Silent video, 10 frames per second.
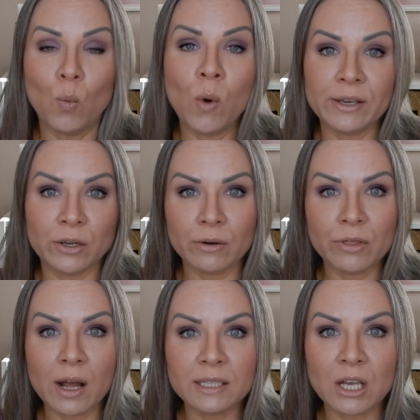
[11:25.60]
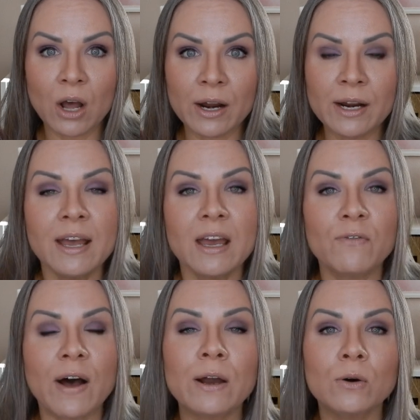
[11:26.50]
what your thoughts are.
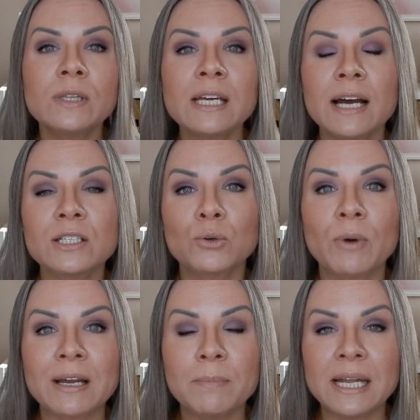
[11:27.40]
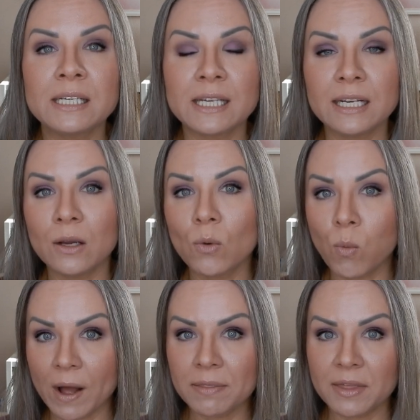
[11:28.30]
If I only had to recommend
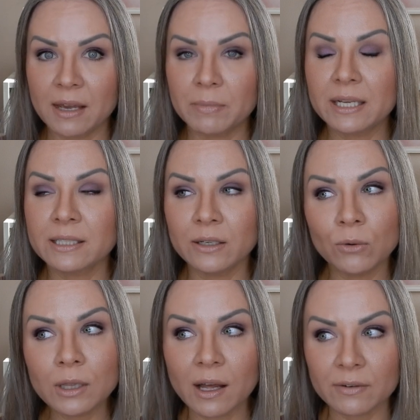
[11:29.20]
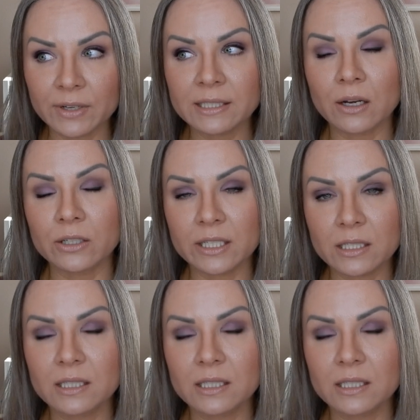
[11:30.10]
getting one thing, because I know a lot of us are,